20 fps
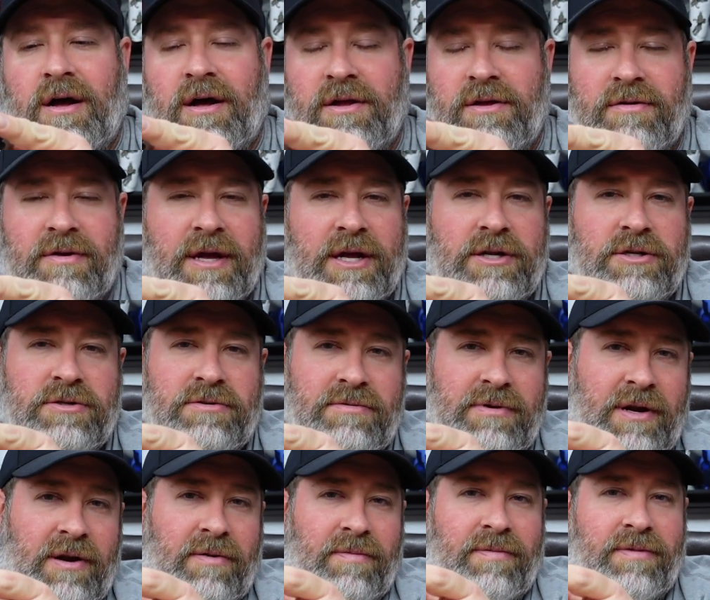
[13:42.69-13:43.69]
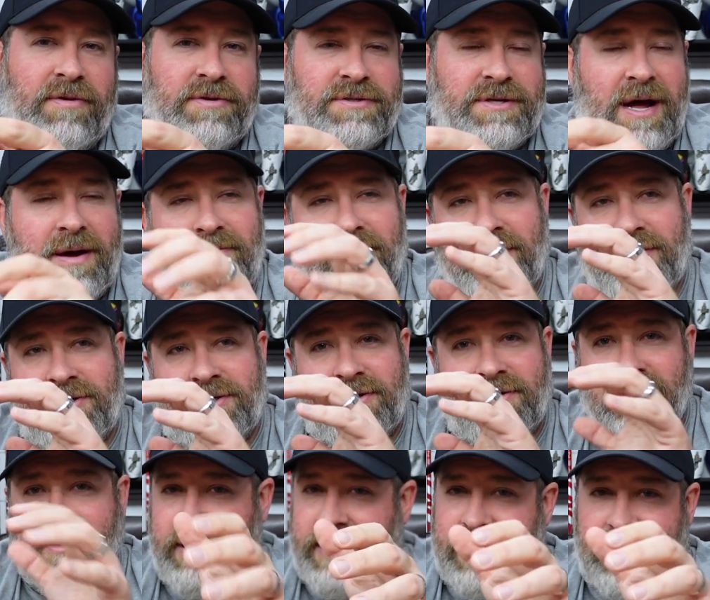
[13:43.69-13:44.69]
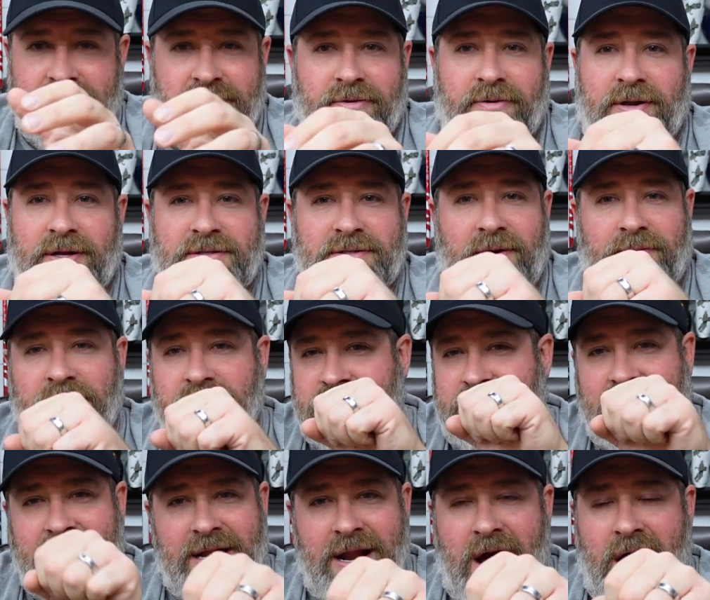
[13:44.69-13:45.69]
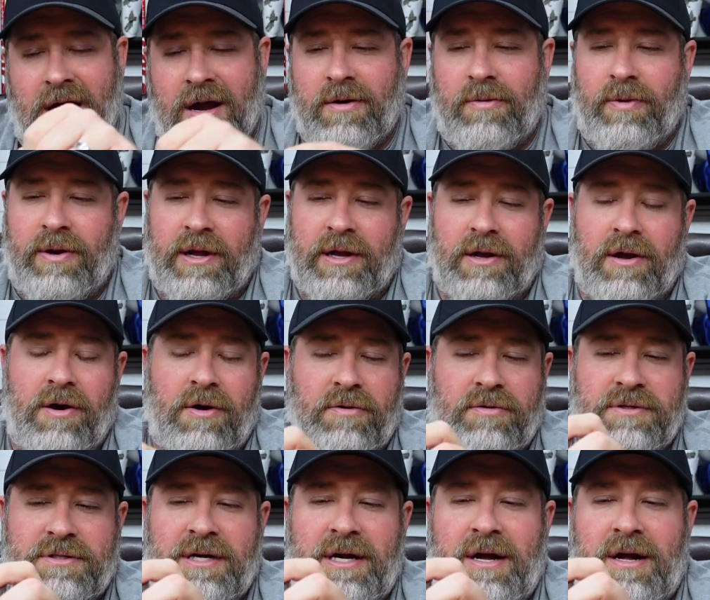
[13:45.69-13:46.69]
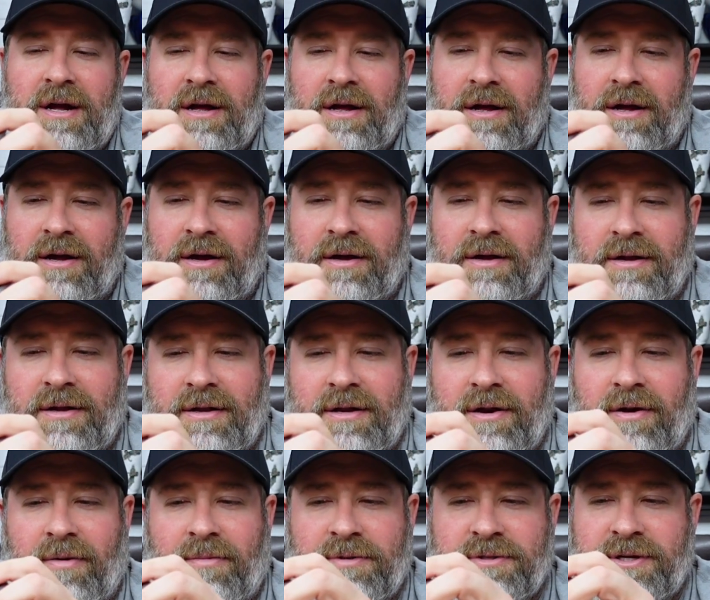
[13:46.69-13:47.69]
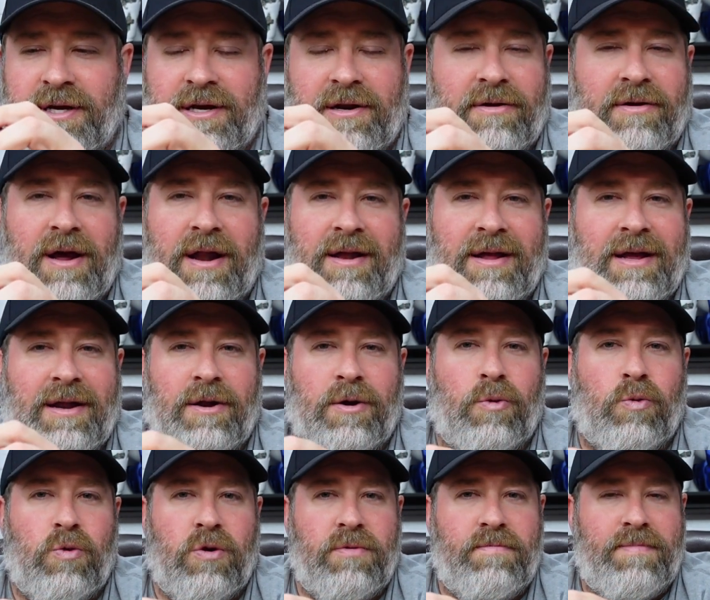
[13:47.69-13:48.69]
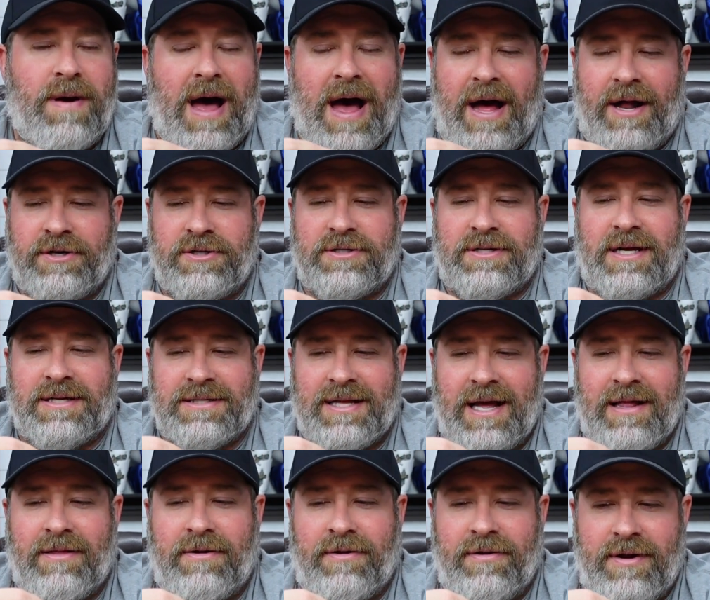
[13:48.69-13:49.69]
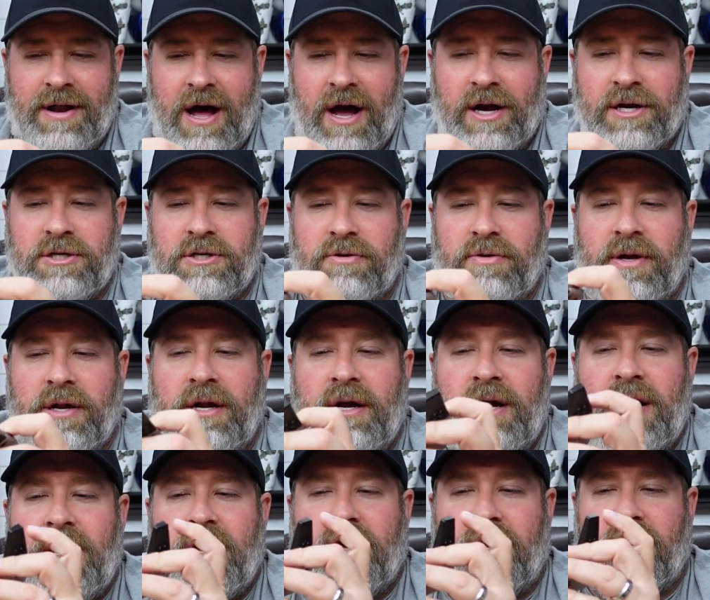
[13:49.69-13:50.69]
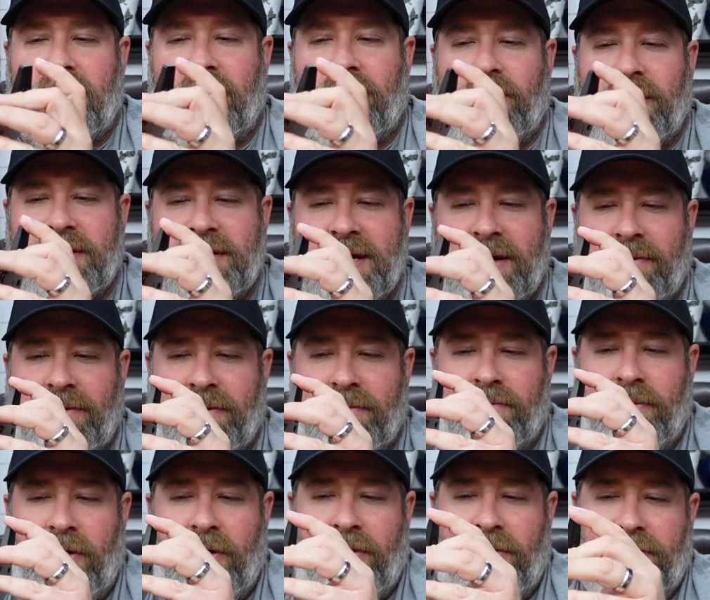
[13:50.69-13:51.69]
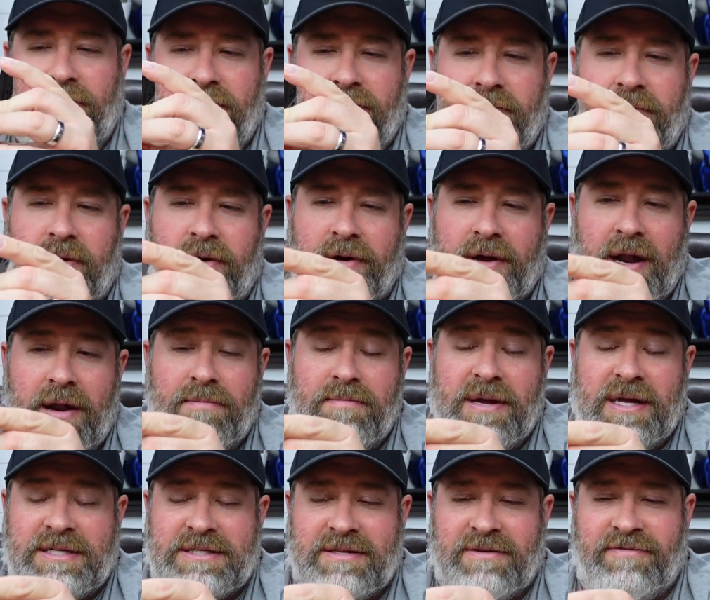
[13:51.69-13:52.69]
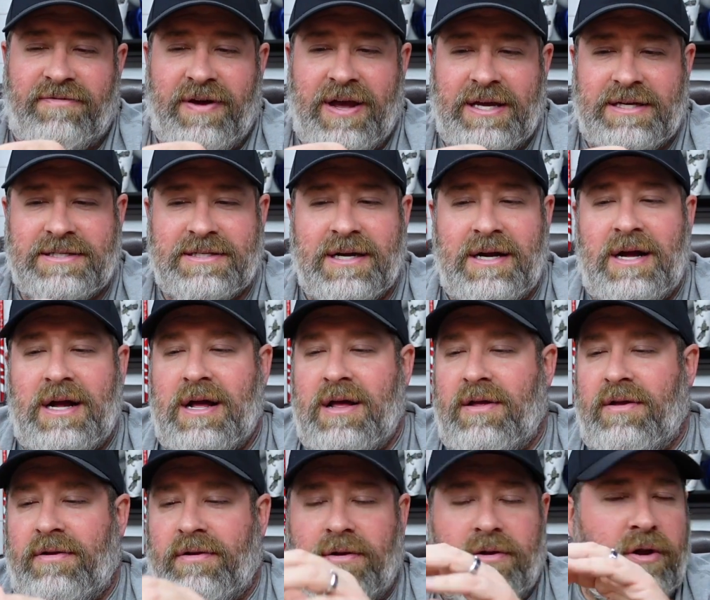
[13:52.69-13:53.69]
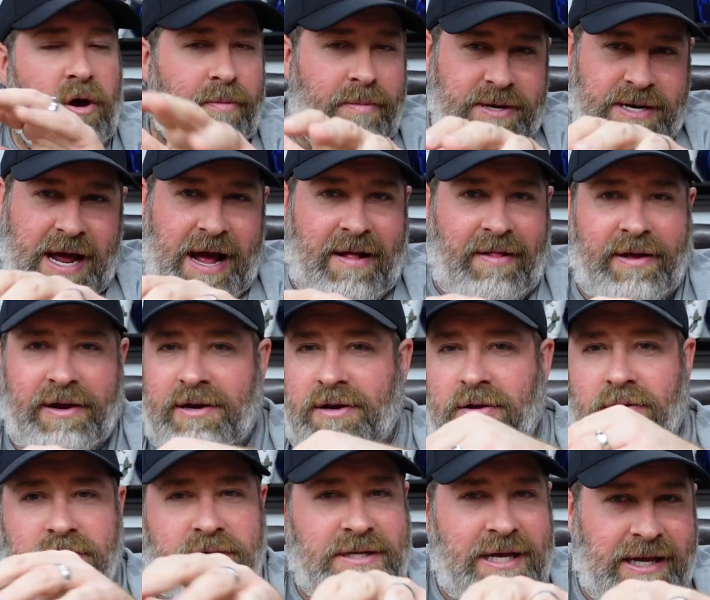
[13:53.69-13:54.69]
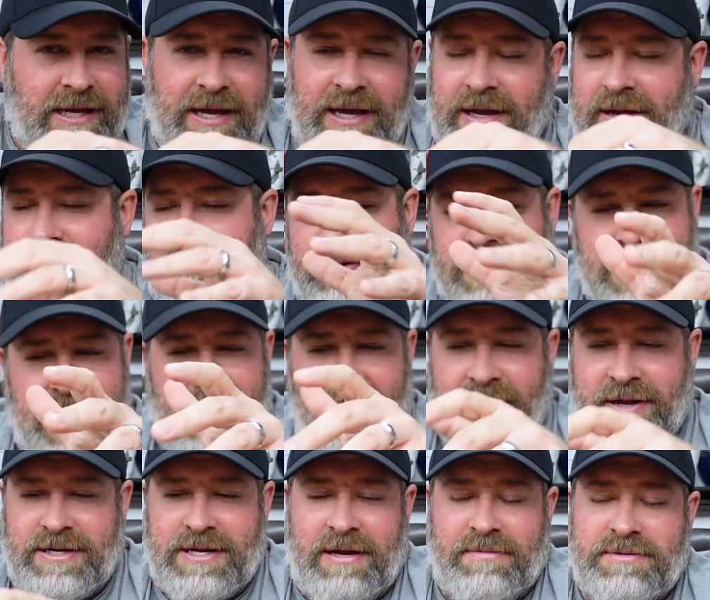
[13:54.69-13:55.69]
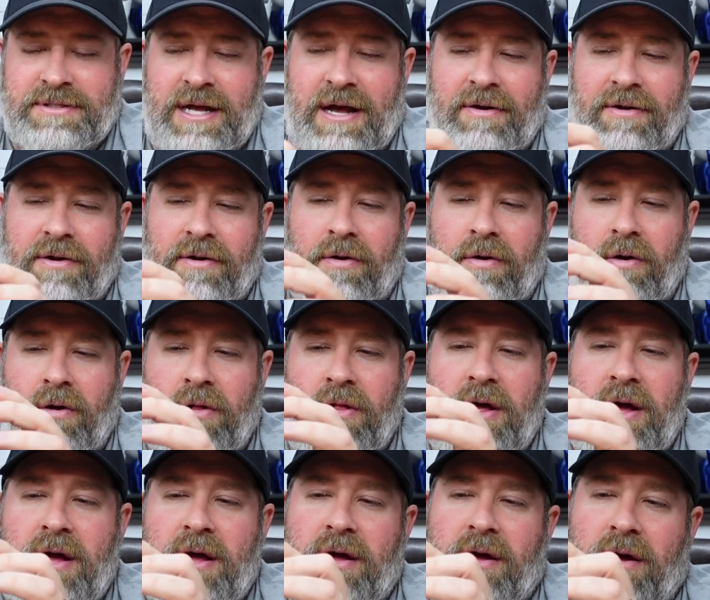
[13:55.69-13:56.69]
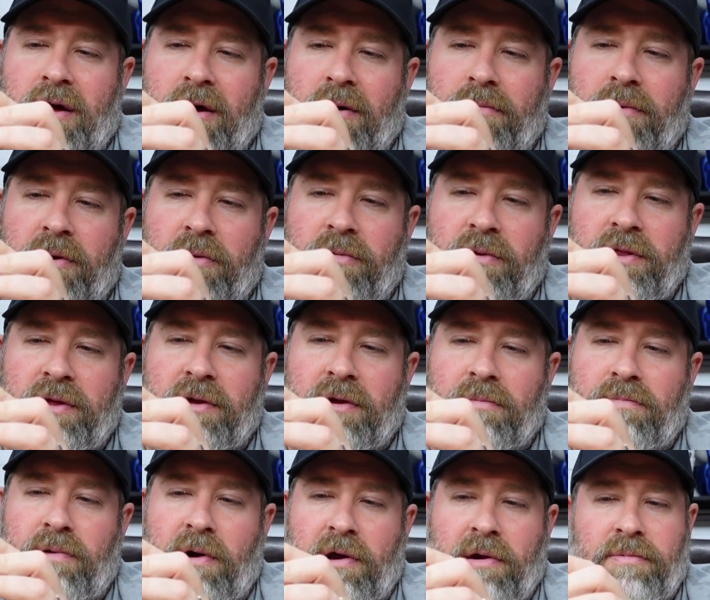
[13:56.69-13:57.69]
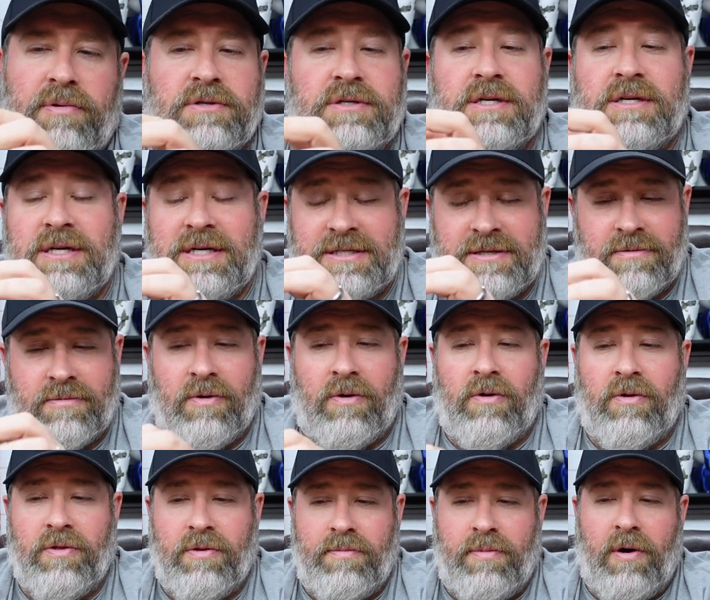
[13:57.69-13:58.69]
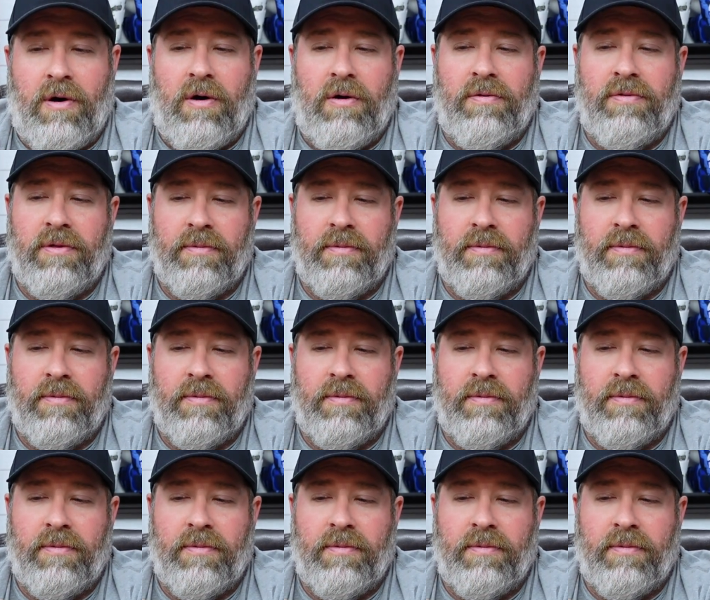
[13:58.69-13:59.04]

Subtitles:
You get, there's not much click to it. It's almost a knock when it goes, almost like you're kind of hitting a wood bat. Just has that little knock to it when the ball kind of meets the face. No metallic, no tinging metallic type sound at all, but a really good putter. Puts a decent roll on the ball.